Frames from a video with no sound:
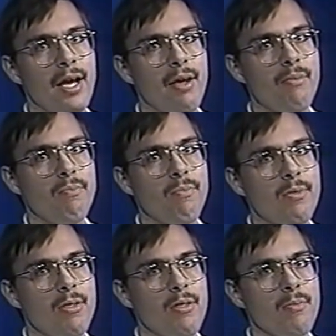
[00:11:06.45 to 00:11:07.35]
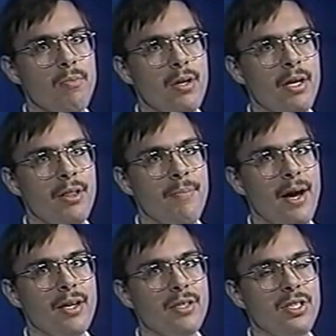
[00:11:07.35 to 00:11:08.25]
And in the
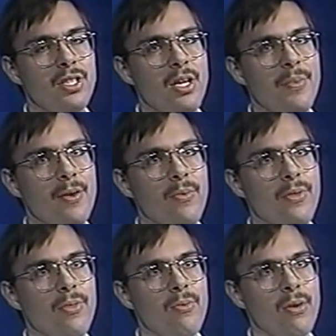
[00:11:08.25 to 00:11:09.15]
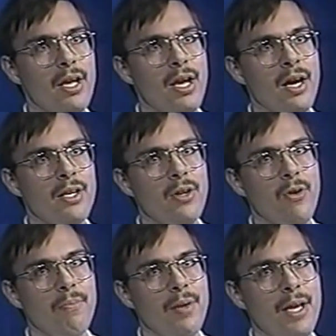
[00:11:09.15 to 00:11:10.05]
bowels of the ship, there were 3
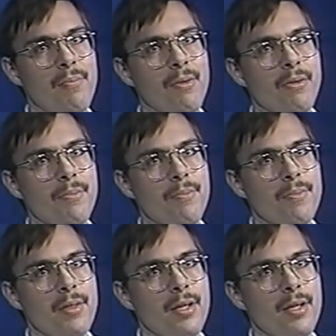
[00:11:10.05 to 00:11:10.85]
unknown people